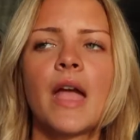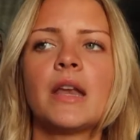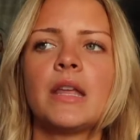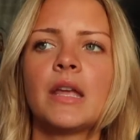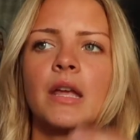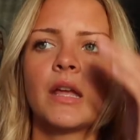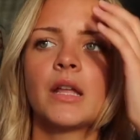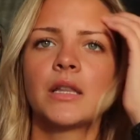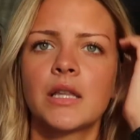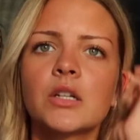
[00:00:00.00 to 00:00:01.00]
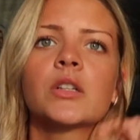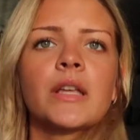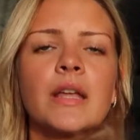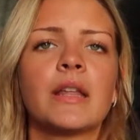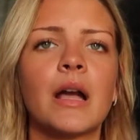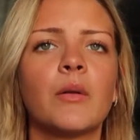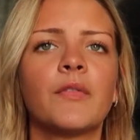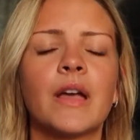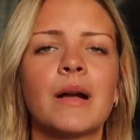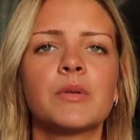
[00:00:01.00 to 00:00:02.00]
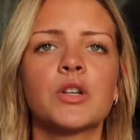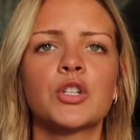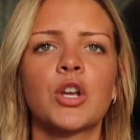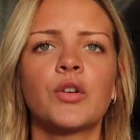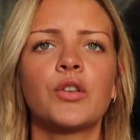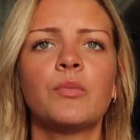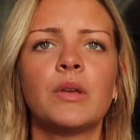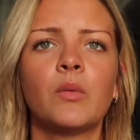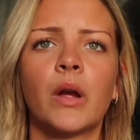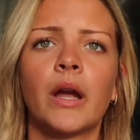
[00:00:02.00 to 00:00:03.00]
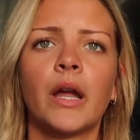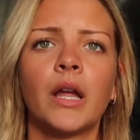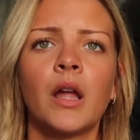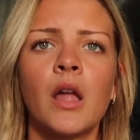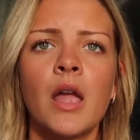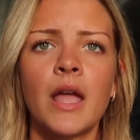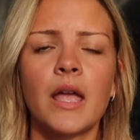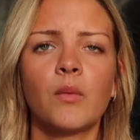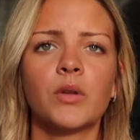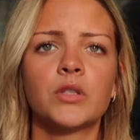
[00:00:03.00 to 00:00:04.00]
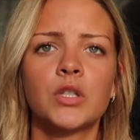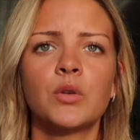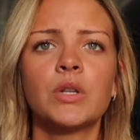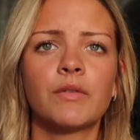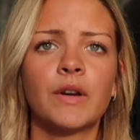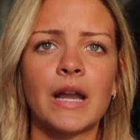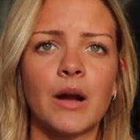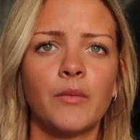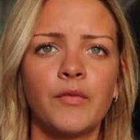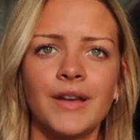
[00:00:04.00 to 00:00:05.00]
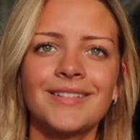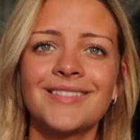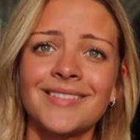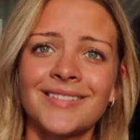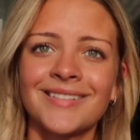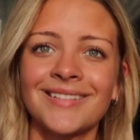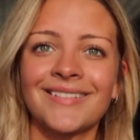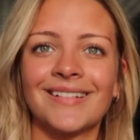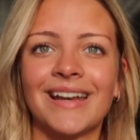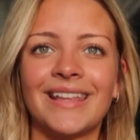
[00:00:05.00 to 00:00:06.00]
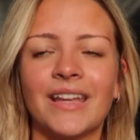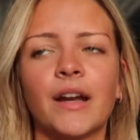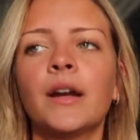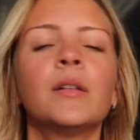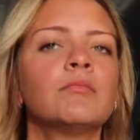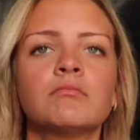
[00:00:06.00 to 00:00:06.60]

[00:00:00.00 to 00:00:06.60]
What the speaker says: any, literally any outfit. I'm gonna show you me wearing it with 2 different outfits right here.